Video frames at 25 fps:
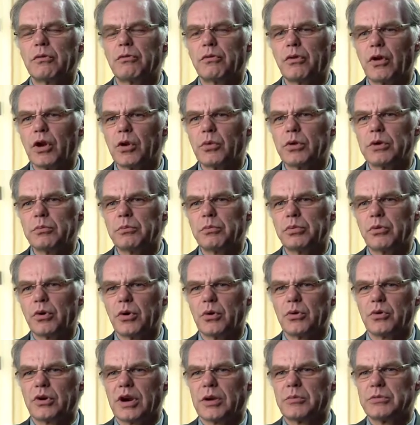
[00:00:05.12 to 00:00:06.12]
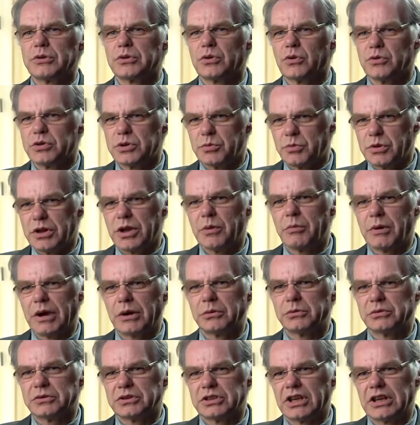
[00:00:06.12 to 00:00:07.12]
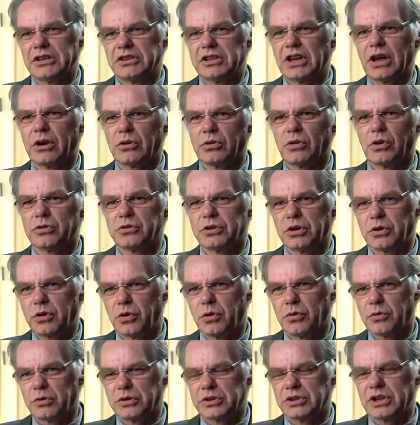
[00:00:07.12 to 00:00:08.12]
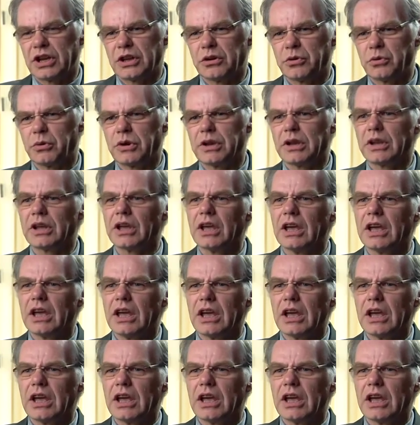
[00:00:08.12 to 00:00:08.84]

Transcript: following programme is going to be about diagnostic overshadowing.